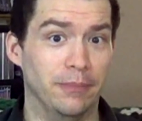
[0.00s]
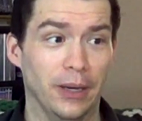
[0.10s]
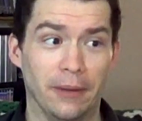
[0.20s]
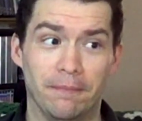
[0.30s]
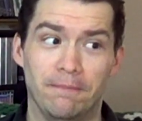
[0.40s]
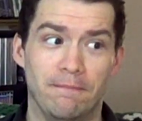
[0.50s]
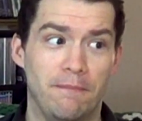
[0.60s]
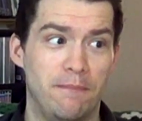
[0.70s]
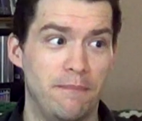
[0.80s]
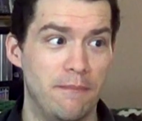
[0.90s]
But,
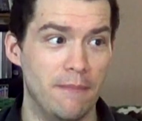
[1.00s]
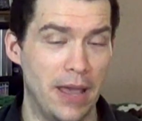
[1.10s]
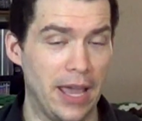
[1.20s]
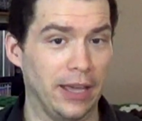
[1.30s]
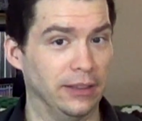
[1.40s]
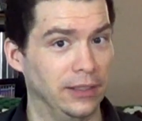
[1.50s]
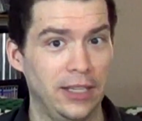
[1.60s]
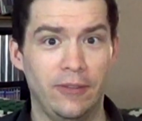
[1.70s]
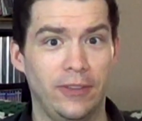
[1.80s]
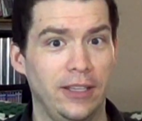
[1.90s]
man,
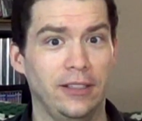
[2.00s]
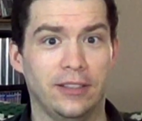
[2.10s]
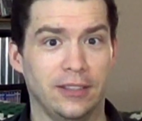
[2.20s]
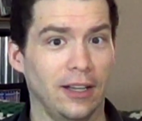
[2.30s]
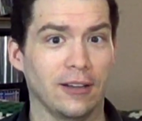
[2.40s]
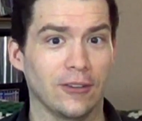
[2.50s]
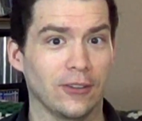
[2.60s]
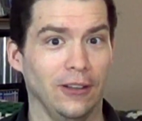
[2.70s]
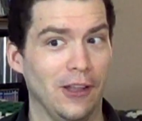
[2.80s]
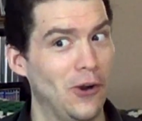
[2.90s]
leave these
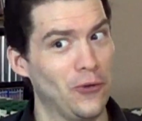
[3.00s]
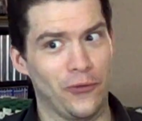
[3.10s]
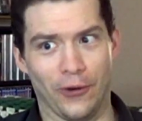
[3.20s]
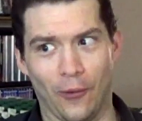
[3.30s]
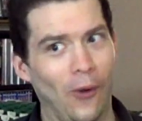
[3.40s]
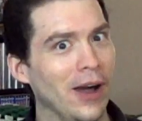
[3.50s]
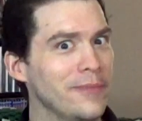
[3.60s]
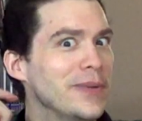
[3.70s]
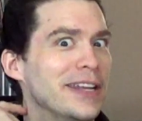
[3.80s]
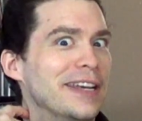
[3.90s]
suckers alone for
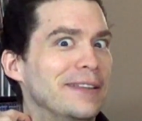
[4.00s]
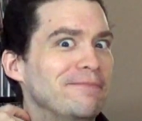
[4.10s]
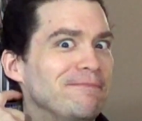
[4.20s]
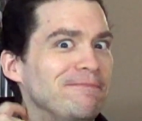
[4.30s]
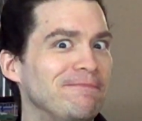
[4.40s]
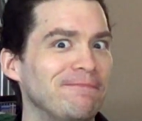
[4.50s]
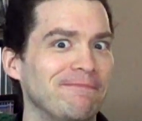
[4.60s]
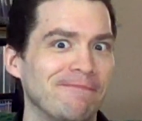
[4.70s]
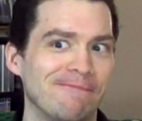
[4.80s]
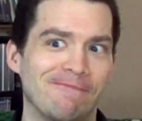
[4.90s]
1 minute
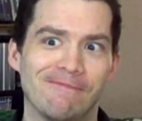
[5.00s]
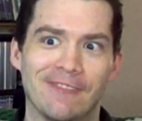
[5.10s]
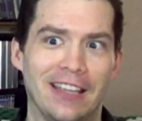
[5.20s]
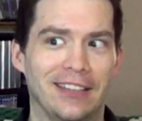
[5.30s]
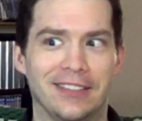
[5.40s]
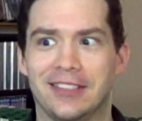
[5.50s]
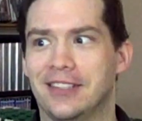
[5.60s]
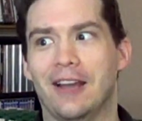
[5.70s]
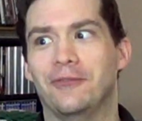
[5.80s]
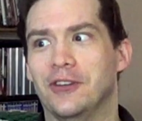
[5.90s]
and
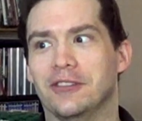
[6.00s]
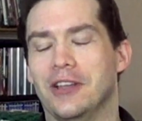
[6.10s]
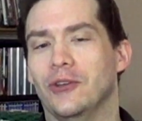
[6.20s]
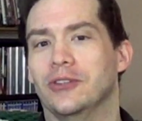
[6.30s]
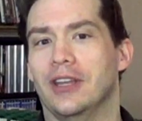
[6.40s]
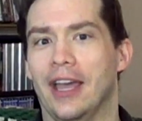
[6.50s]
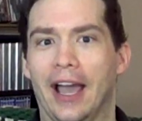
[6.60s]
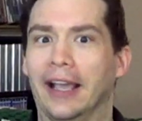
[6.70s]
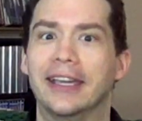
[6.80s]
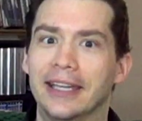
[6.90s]
stuff just goes to
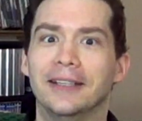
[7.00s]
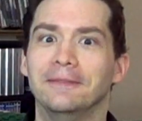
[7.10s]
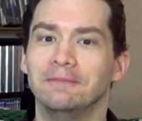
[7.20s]
heck.